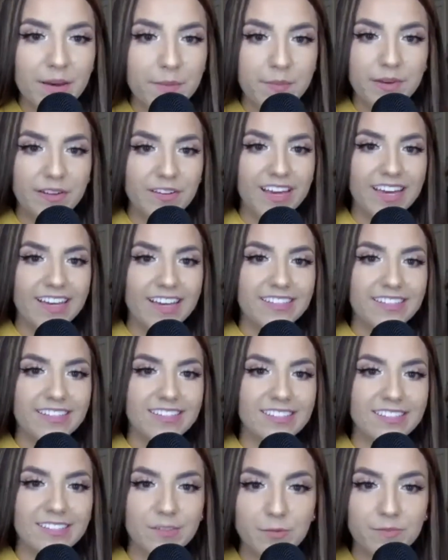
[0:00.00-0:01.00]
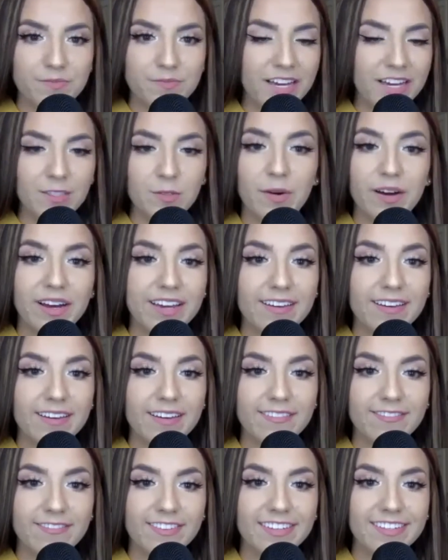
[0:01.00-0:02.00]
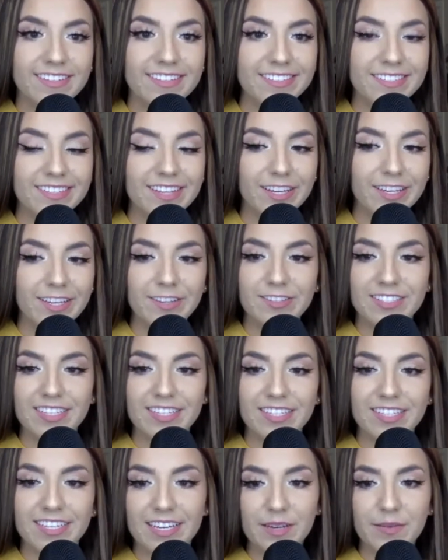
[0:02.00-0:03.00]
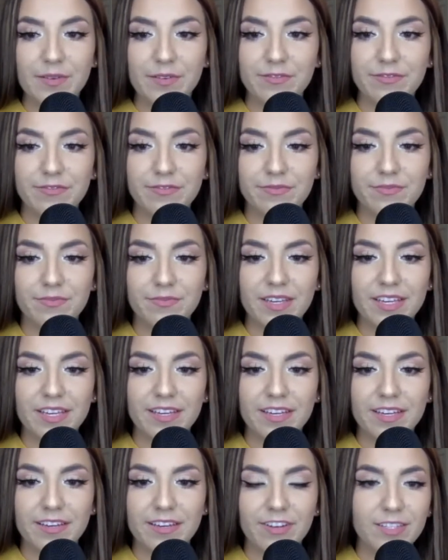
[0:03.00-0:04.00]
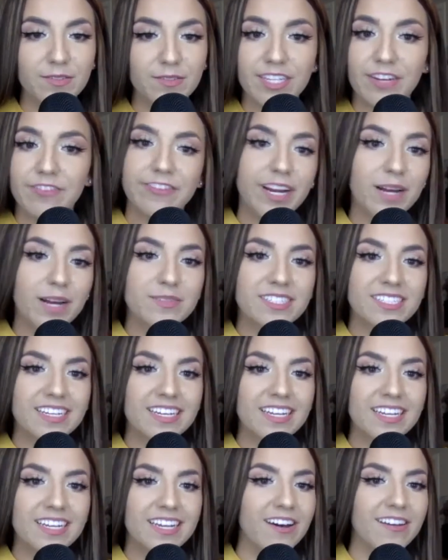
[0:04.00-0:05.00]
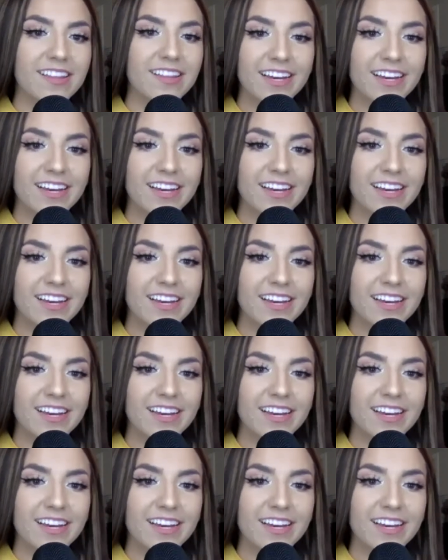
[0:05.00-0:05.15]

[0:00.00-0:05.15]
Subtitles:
Bill Gates' ex-wife is accusing him of being friends with Jeffrey Epstein, all that